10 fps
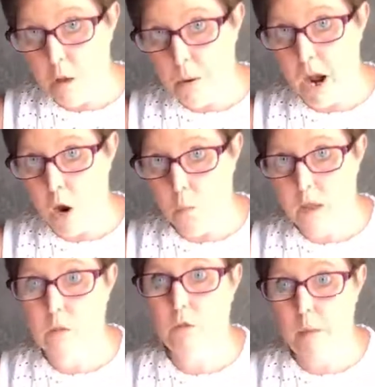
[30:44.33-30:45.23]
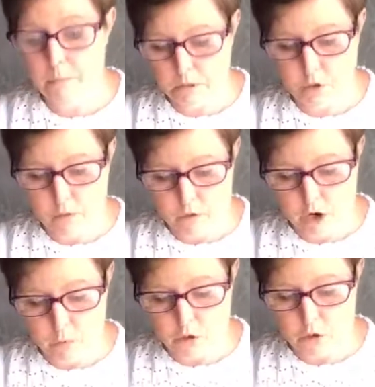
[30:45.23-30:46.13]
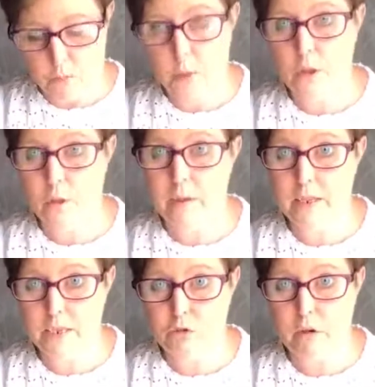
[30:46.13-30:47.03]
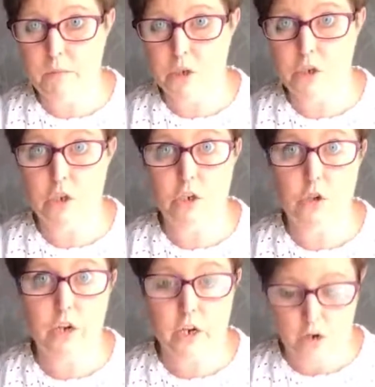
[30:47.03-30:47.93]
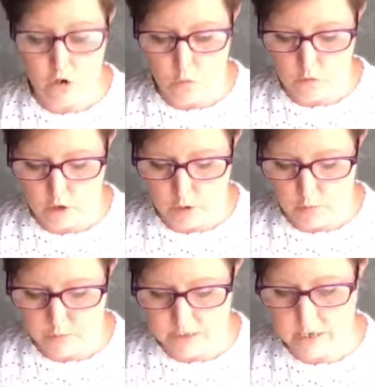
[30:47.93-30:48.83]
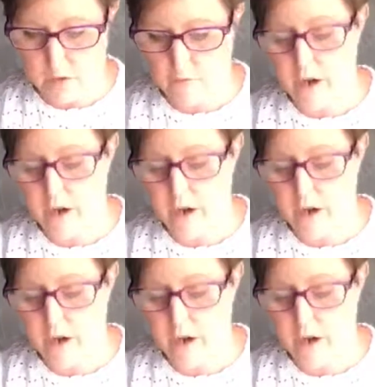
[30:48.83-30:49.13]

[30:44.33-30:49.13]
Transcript: But I will remember tomorrow to put them in the descriptions so you can go and look them up yourself.